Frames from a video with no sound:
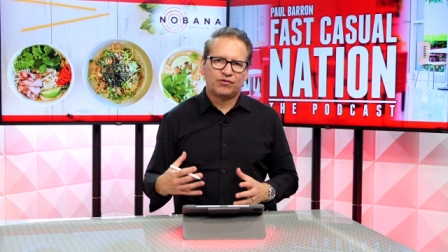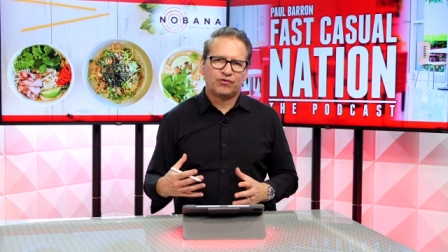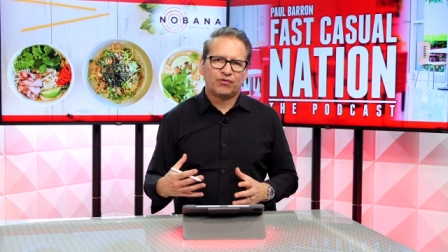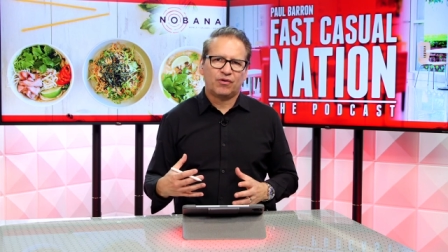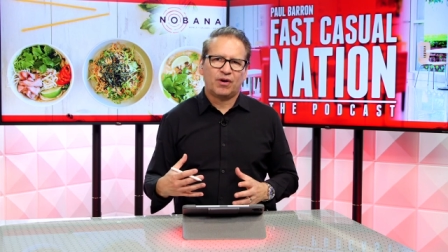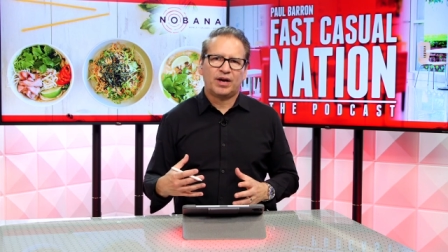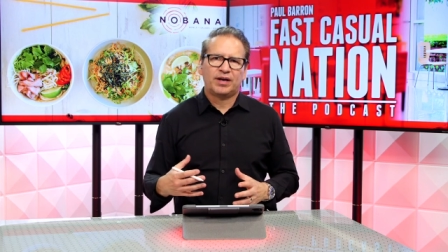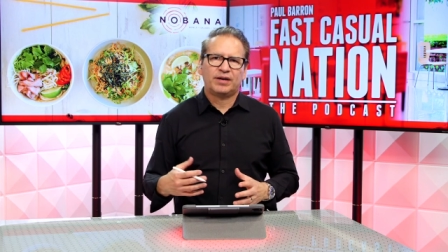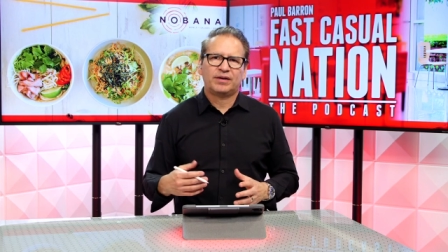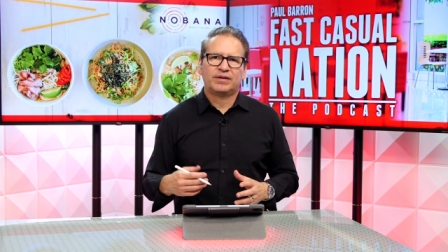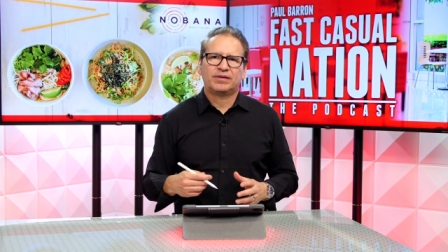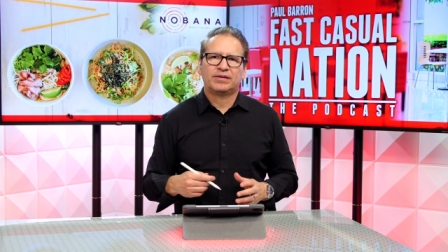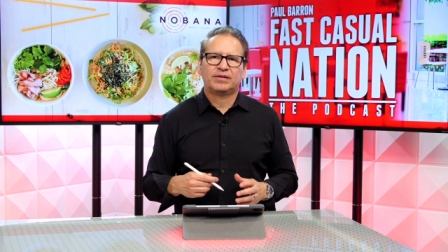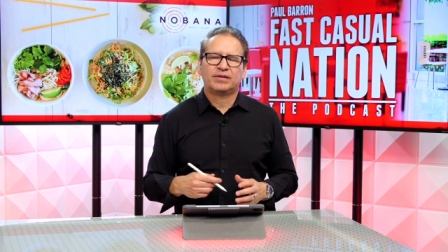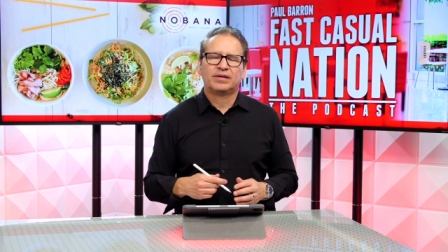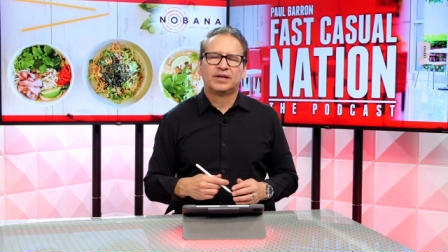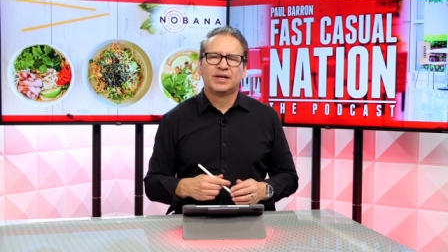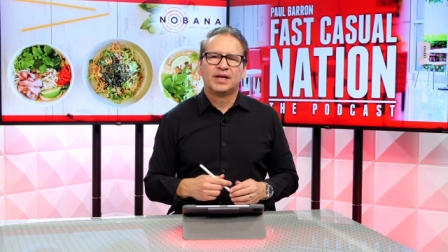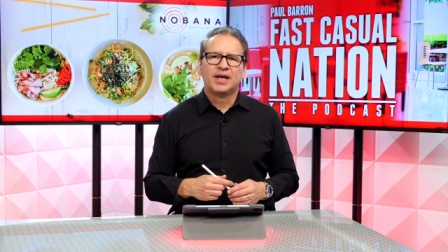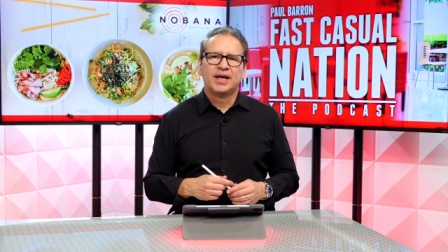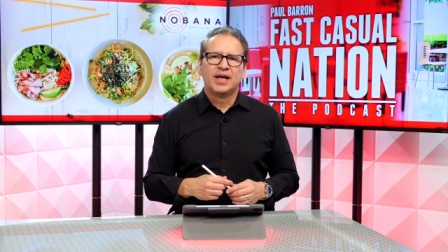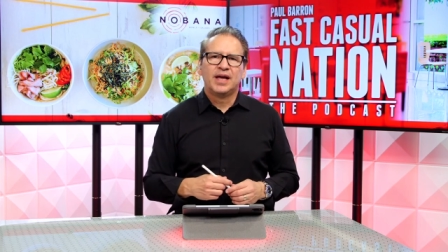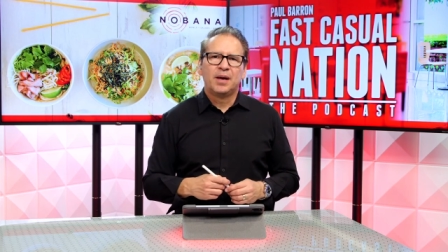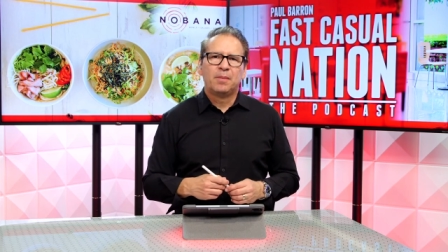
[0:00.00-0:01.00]
you're trying to
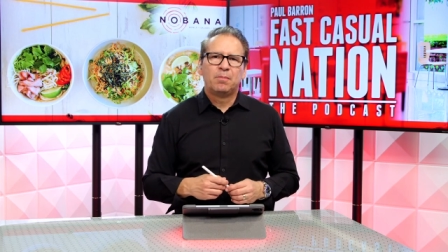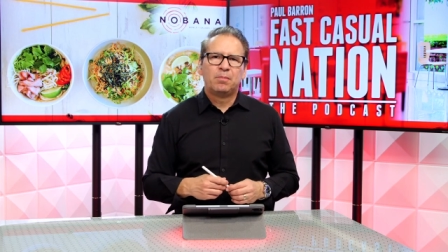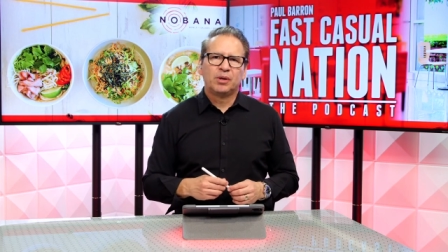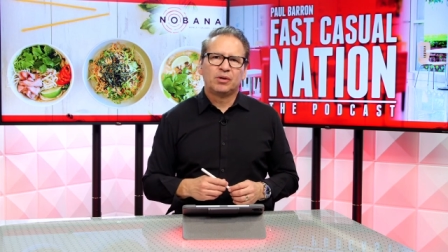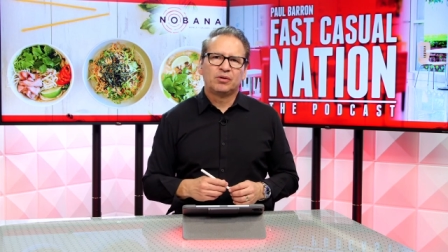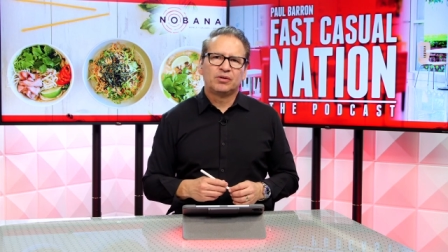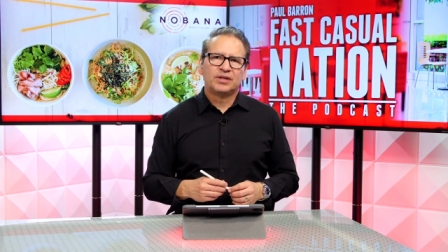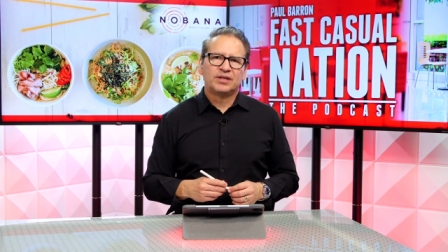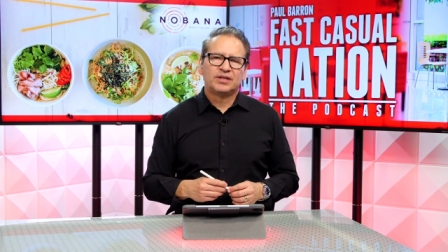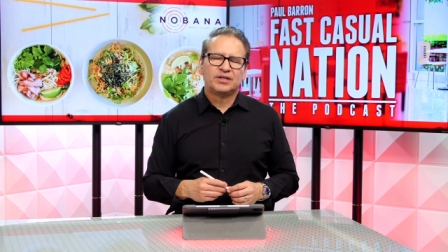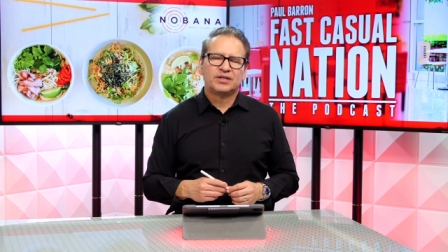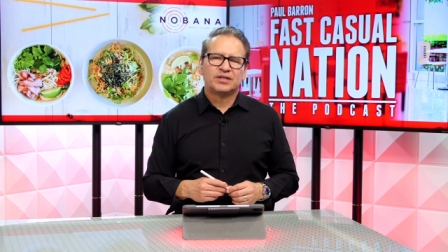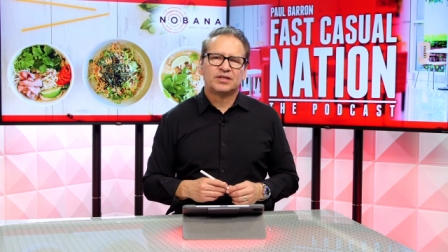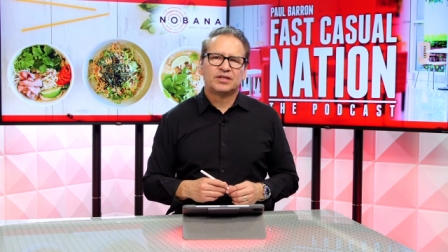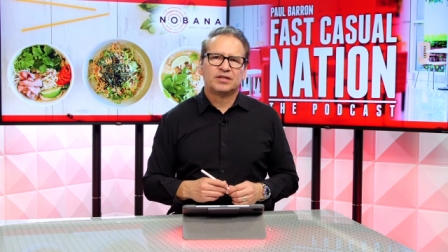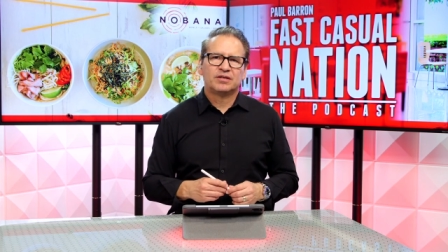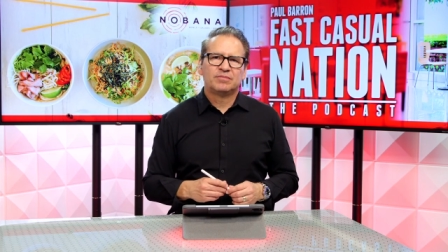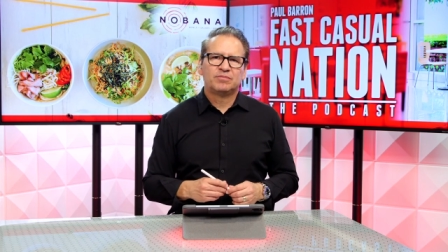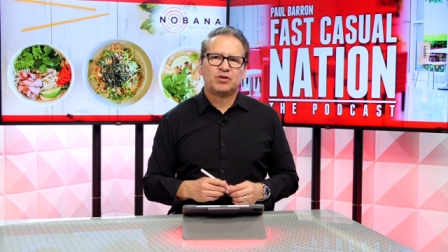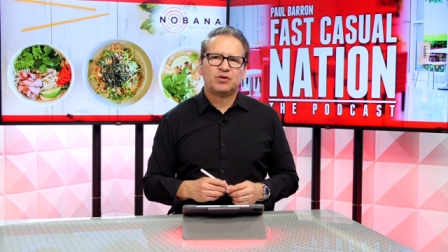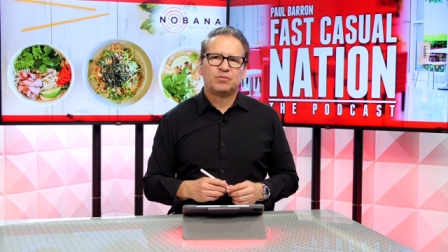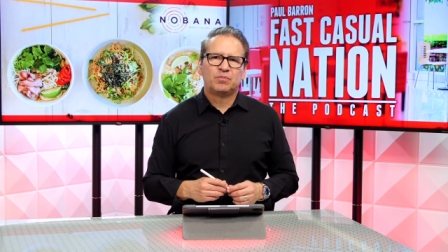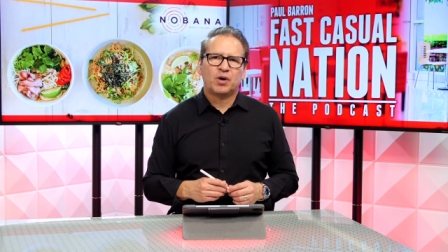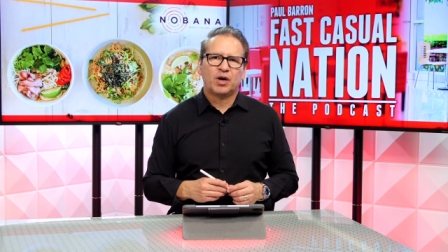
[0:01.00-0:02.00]
build into
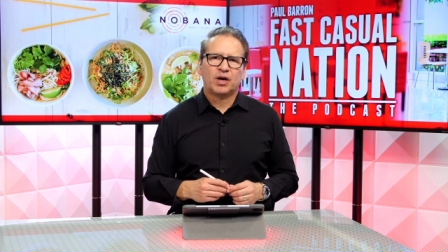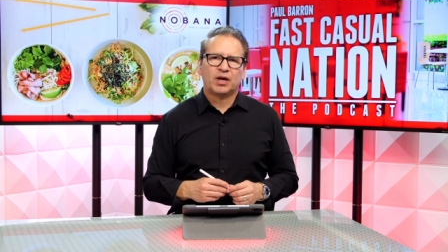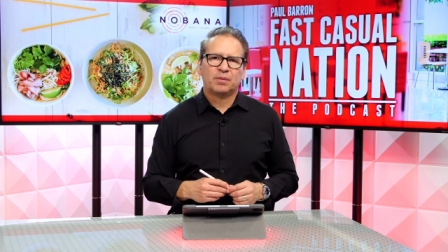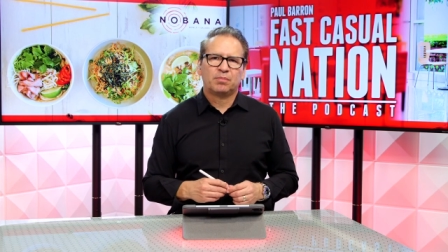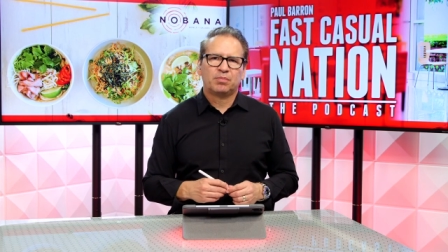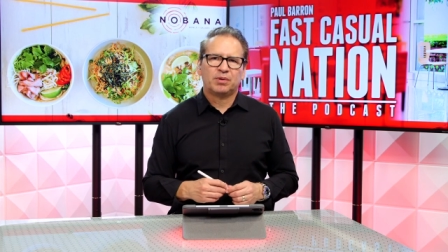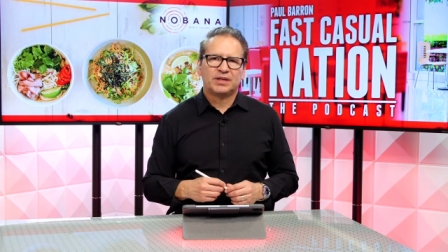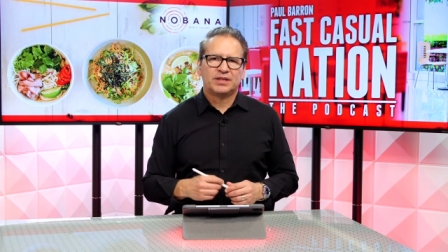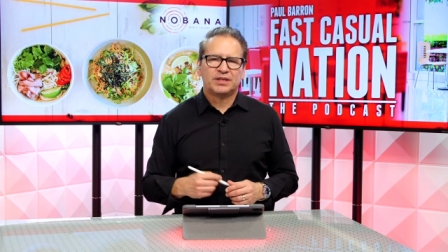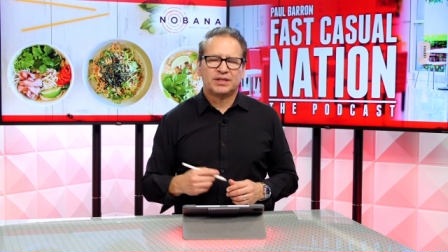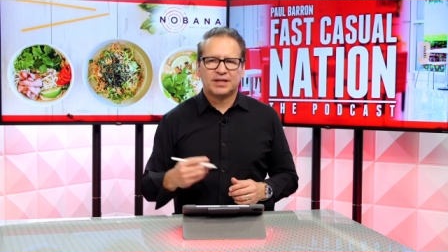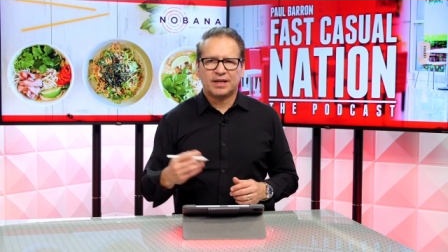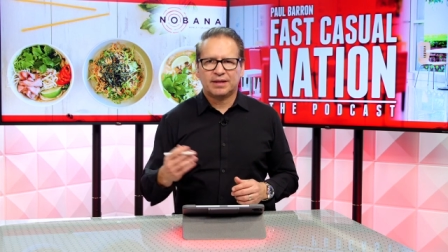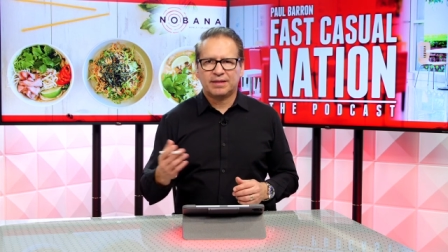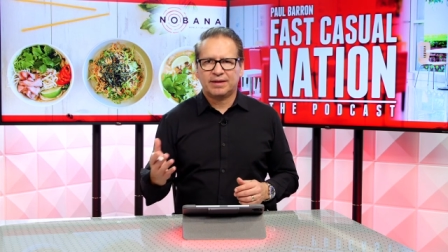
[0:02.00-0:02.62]
some new marketplaces.